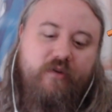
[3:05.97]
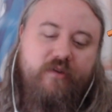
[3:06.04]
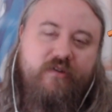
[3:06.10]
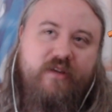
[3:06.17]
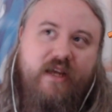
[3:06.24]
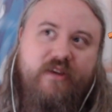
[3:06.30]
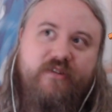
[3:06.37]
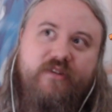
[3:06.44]

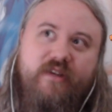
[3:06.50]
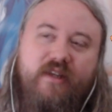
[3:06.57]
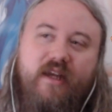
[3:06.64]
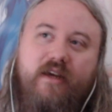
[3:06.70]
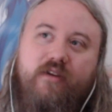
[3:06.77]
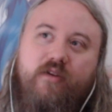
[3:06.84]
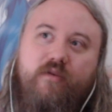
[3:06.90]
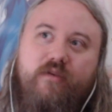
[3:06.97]
discussing
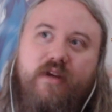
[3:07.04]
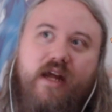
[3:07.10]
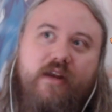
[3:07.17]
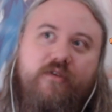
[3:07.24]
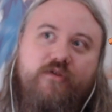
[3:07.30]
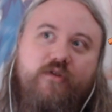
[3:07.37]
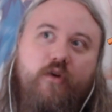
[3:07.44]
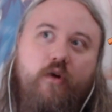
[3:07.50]
like you know
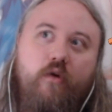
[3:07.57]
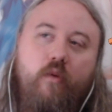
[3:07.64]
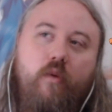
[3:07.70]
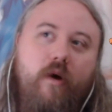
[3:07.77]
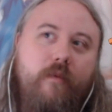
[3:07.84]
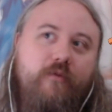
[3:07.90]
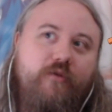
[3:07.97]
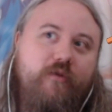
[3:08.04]
culture and
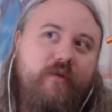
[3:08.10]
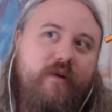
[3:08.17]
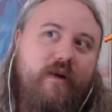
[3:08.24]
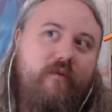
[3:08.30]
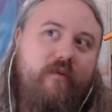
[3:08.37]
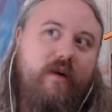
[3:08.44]
norms or whatever,